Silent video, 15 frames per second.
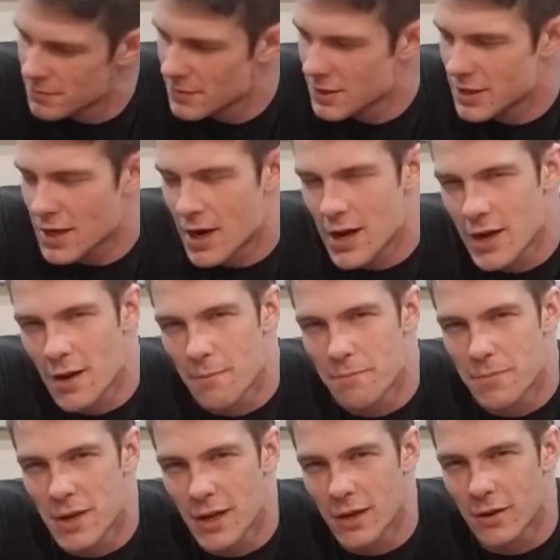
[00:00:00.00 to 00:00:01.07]
carrying a
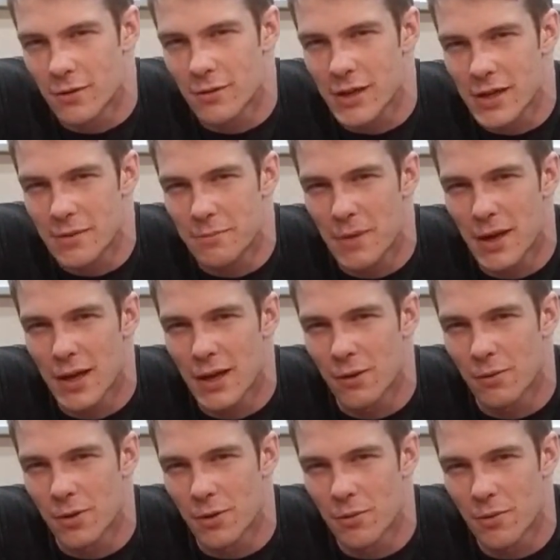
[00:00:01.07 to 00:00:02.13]
big green bag
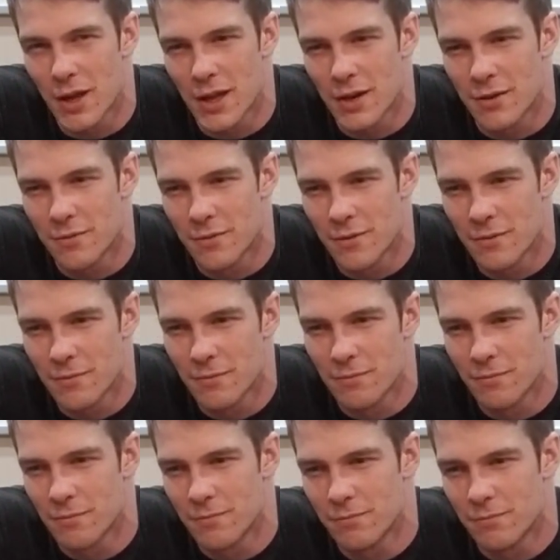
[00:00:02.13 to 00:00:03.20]
with a red
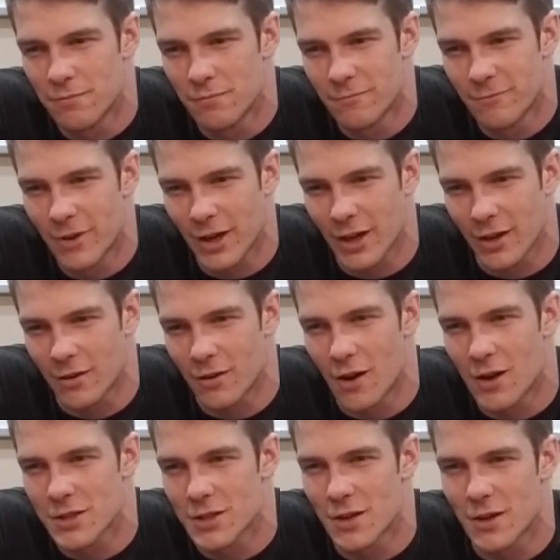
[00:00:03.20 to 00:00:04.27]
fucking
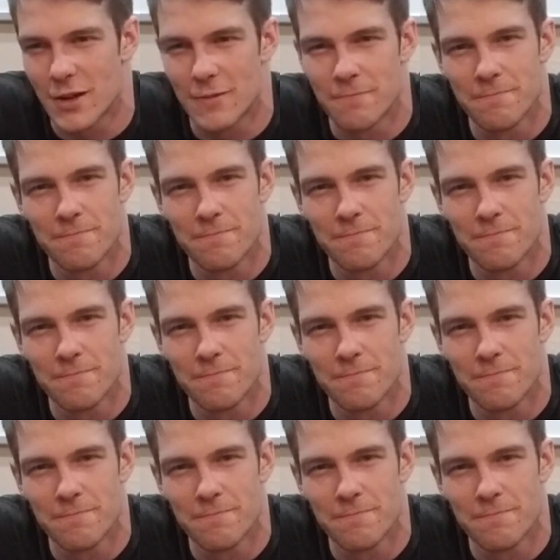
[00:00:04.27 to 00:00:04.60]
cross on it.